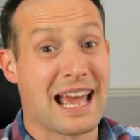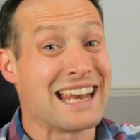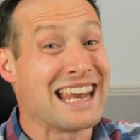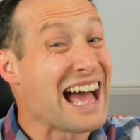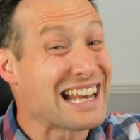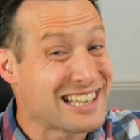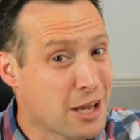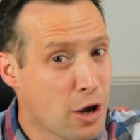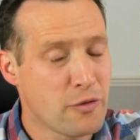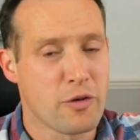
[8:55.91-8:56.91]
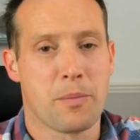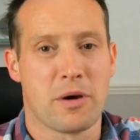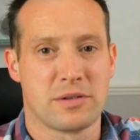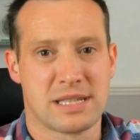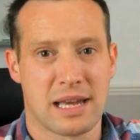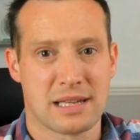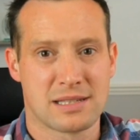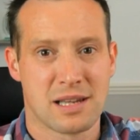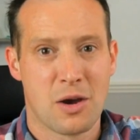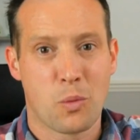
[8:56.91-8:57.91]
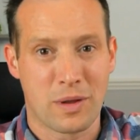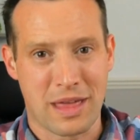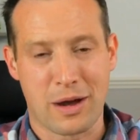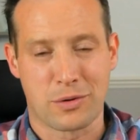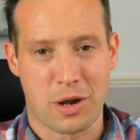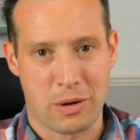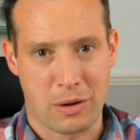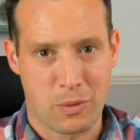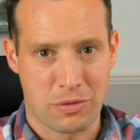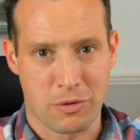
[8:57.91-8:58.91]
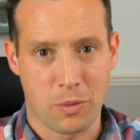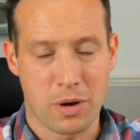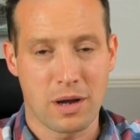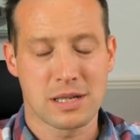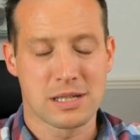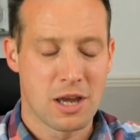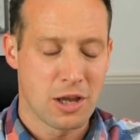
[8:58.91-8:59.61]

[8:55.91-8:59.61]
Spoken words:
and handing over a process without knowing whether it works.